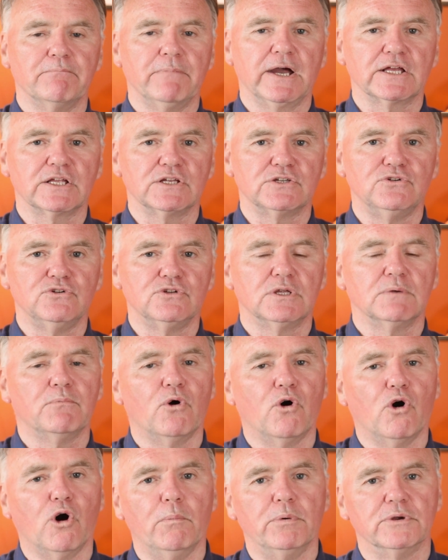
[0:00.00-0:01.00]
magnitude but
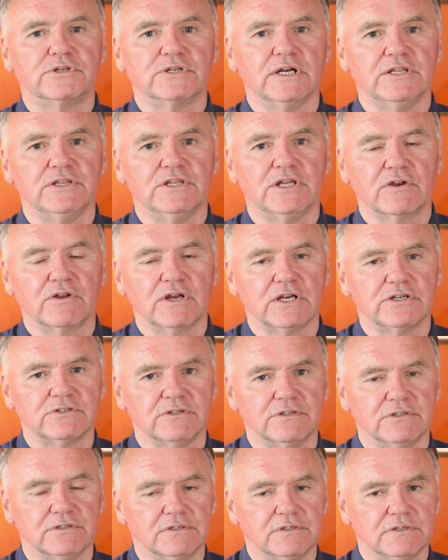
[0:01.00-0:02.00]
opposite in direction.
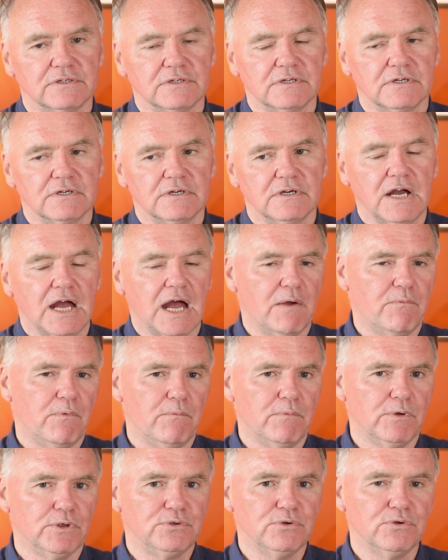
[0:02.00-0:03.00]
And when
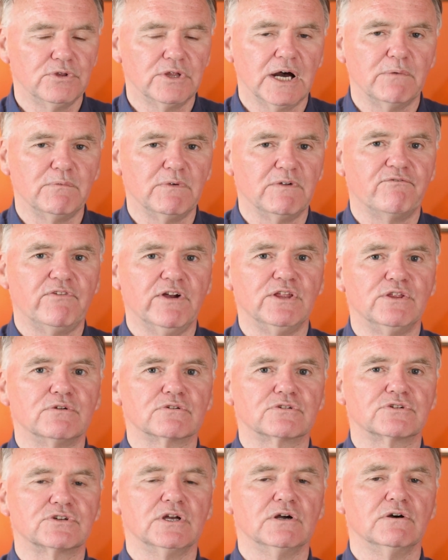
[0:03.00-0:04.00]
we do that, we find
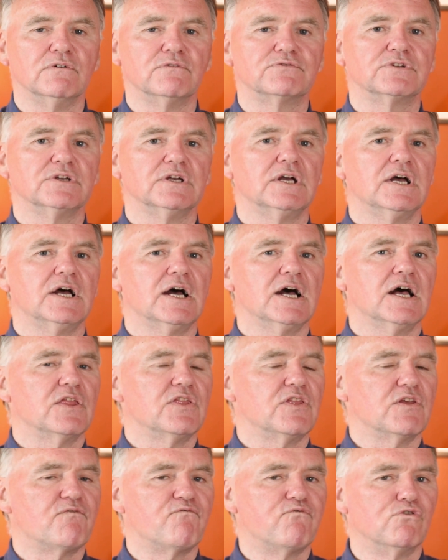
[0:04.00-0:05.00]
ourselves
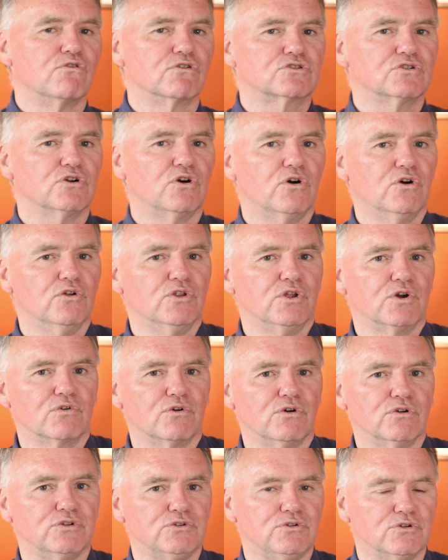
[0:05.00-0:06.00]
the force on the
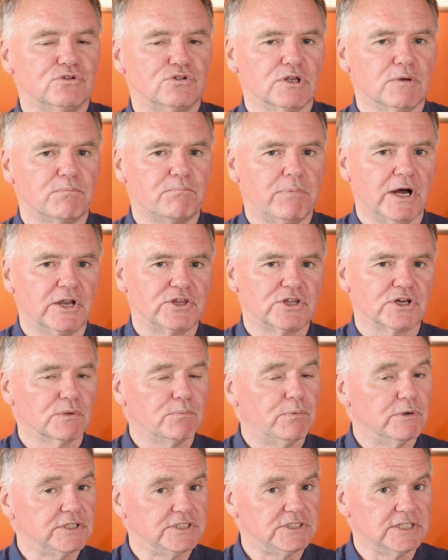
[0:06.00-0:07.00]
rod due to the particle,
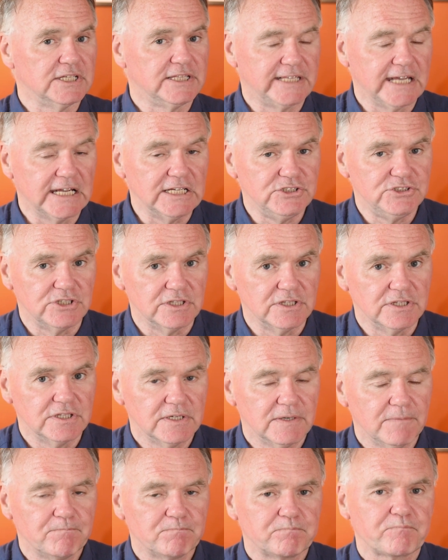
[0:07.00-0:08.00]
which is the tension,
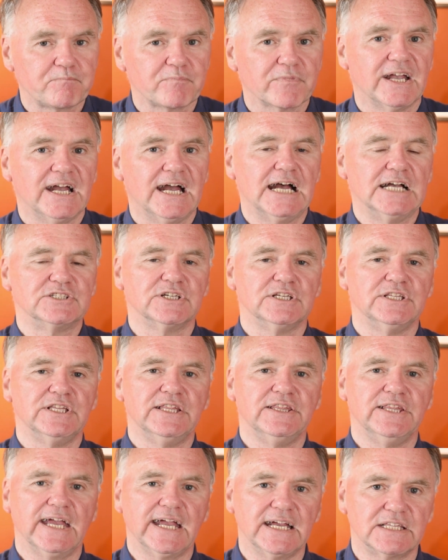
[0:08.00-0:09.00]
is in the
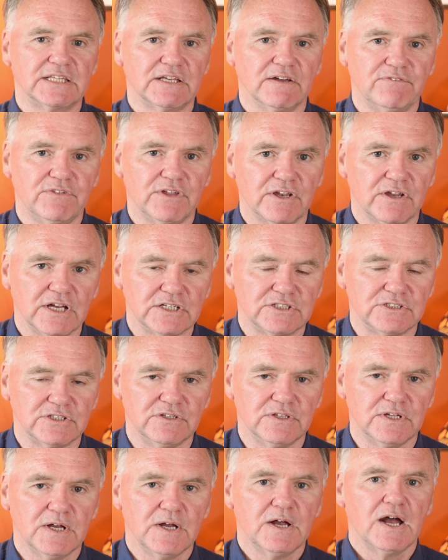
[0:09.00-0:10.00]
negative
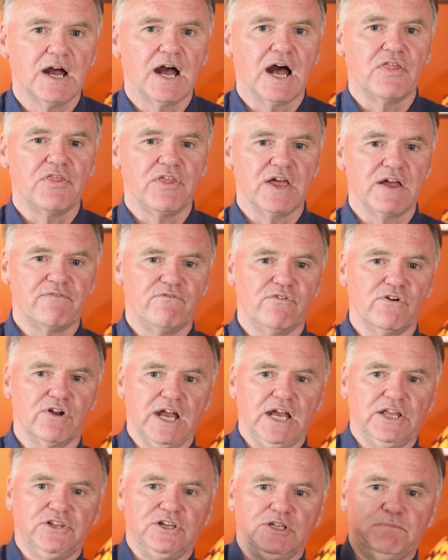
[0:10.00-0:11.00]
direction, therefore
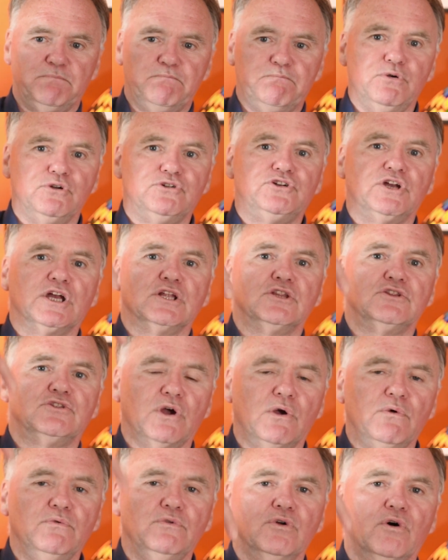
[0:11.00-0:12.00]
it is pushing
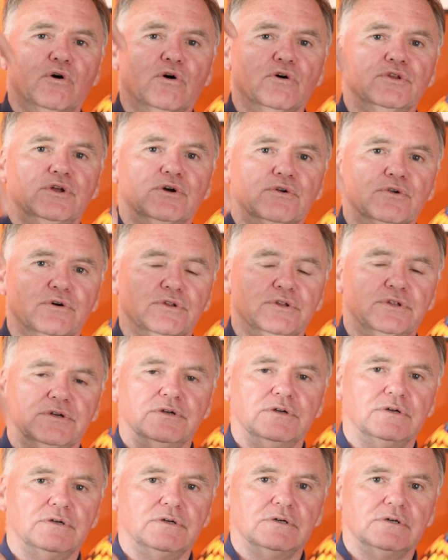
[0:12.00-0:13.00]
down on the rod.
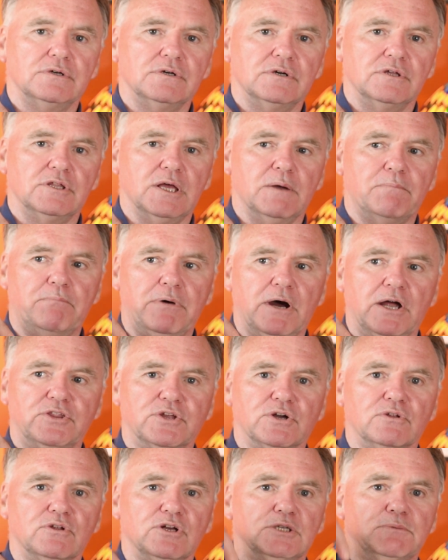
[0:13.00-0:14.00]
The
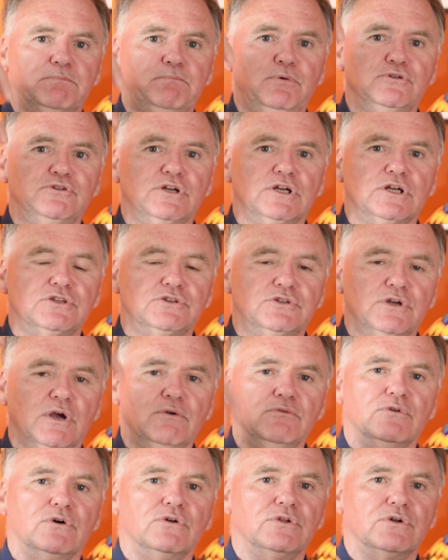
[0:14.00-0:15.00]
particle is pushing
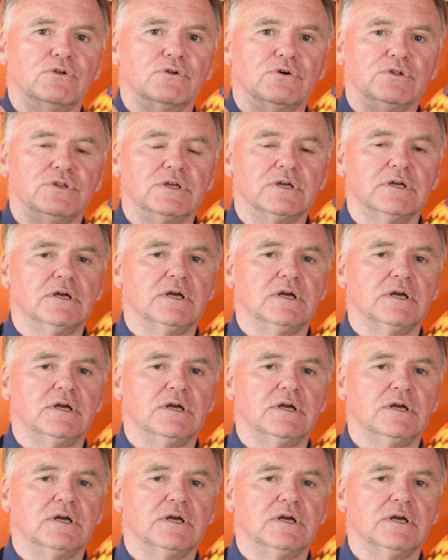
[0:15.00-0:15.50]
down on the rod,